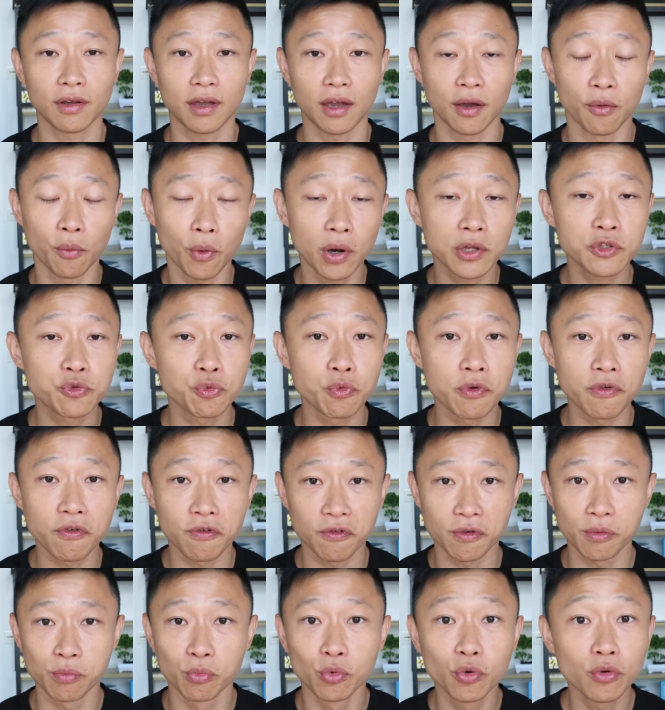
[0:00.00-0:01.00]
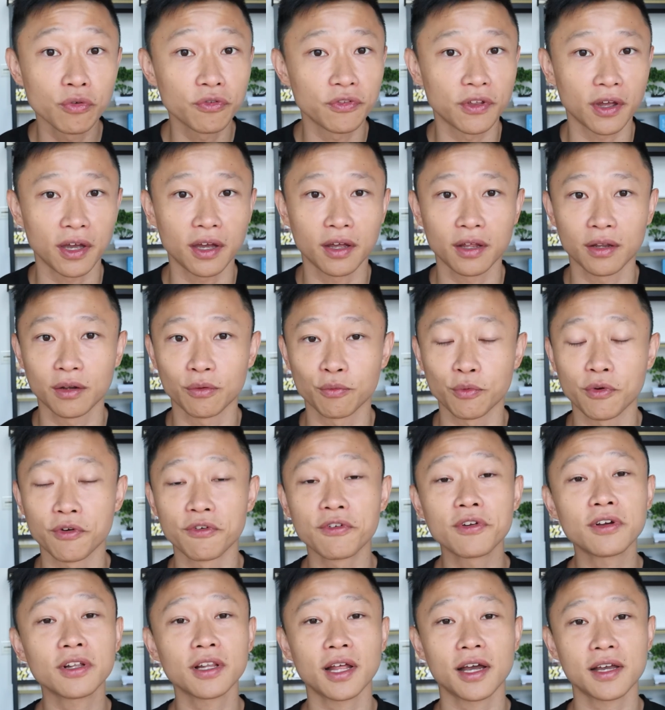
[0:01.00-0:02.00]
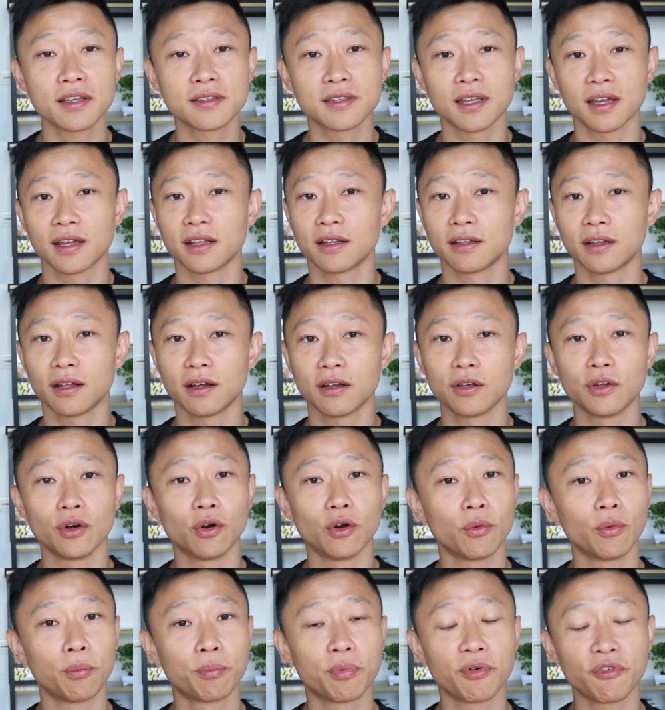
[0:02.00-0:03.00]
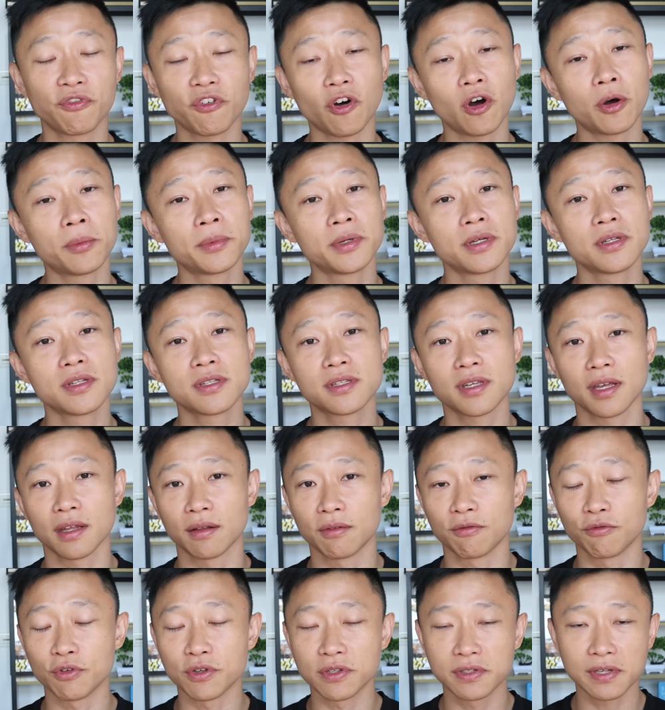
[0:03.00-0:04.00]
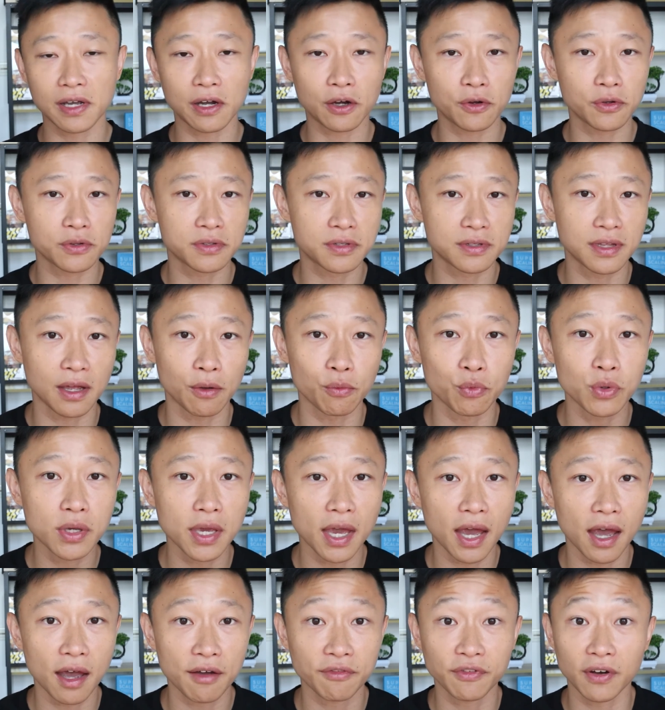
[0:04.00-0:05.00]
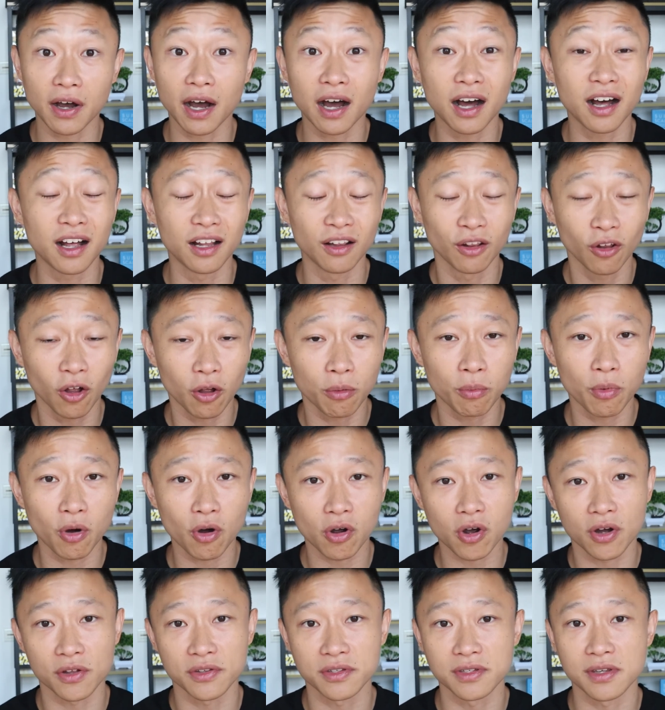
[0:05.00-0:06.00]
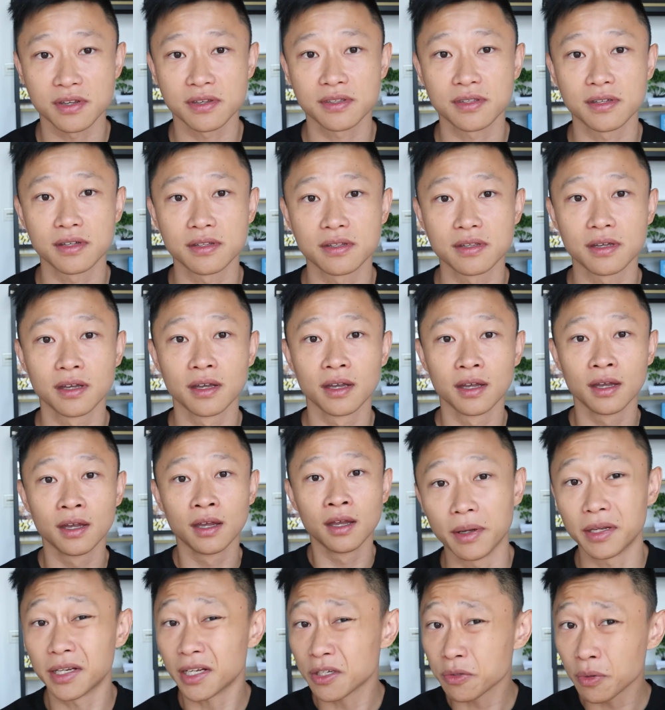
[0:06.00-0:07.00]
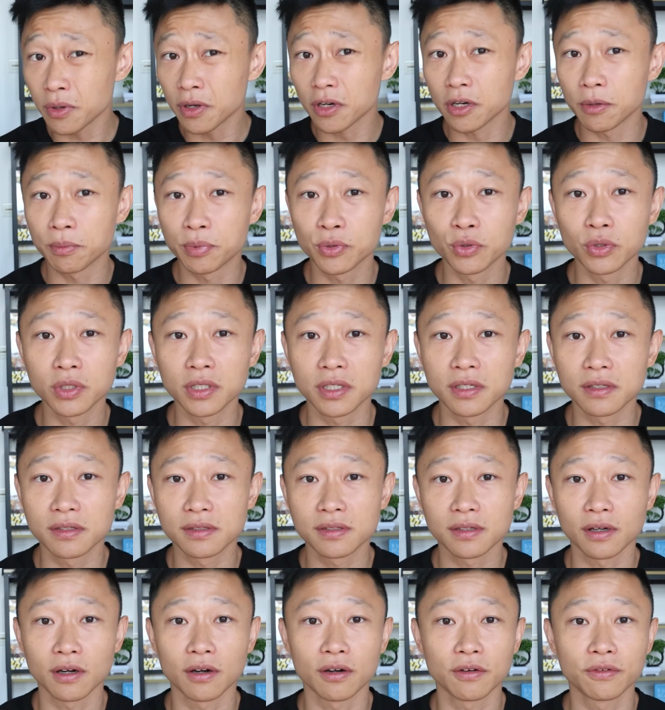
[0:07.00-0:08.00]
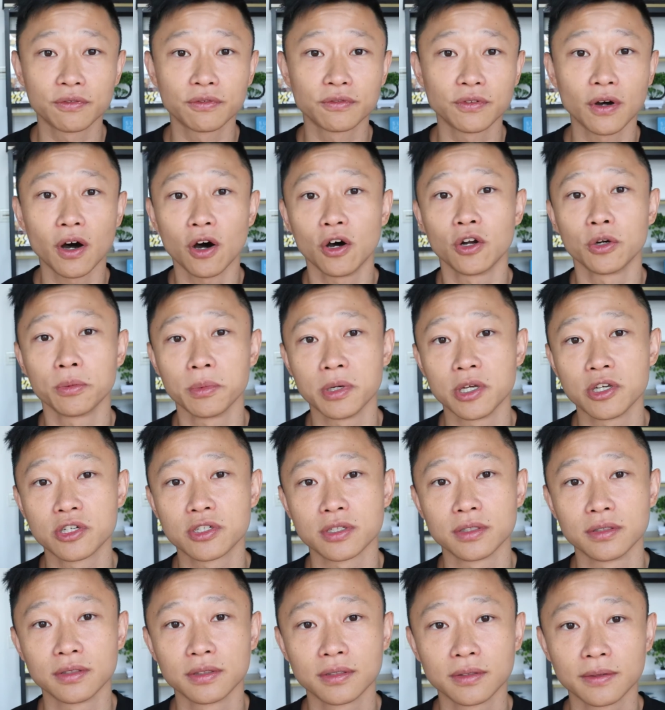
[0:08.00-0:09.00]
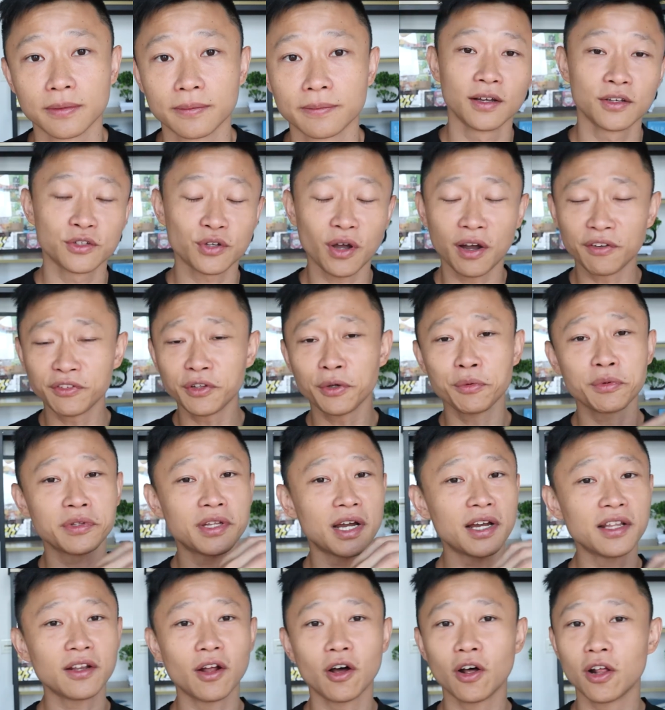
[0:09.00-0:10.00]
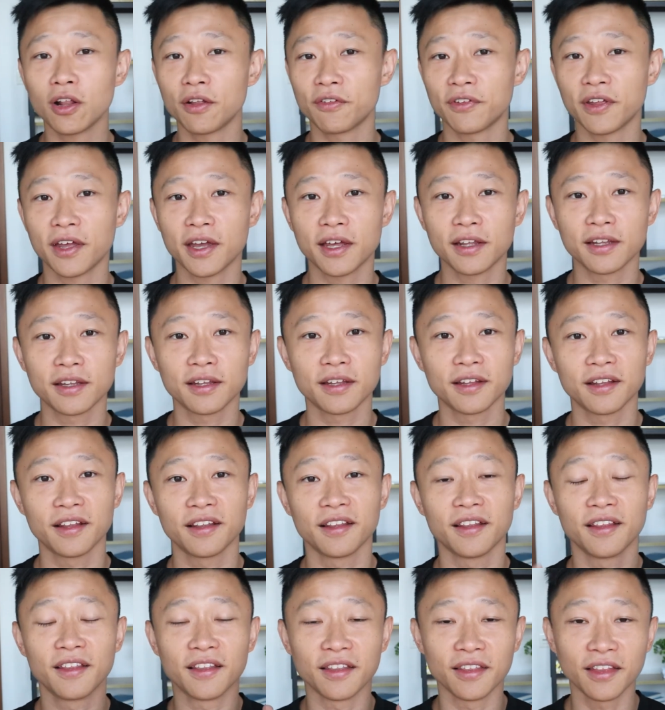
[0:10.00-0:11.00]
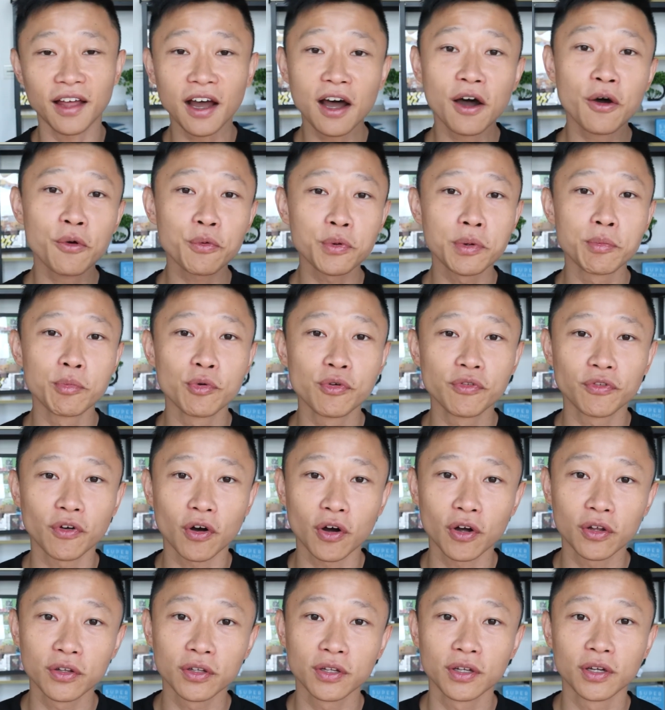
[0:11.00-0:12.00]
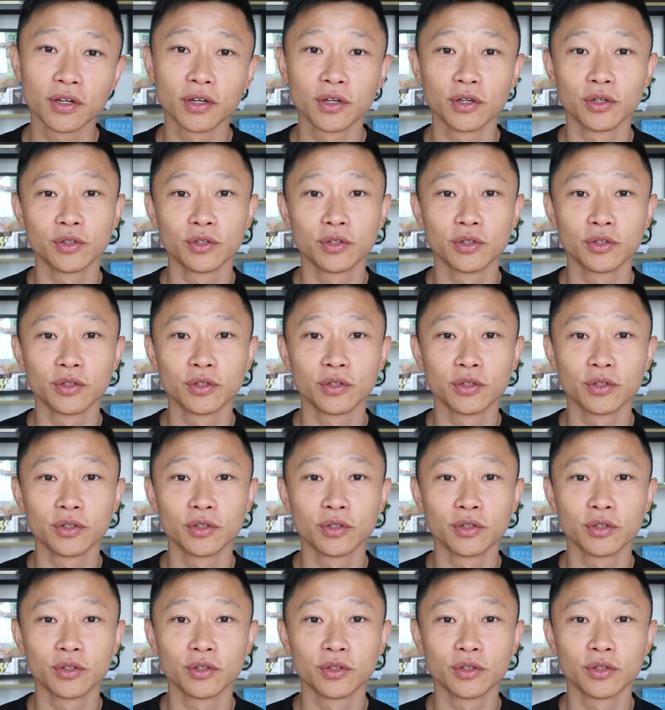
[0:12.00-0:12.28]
And once we remove that, we realize that performance and results that we have are a lot more consistent. And that's one of the beauties of automation. So after we've done all of that, now we move on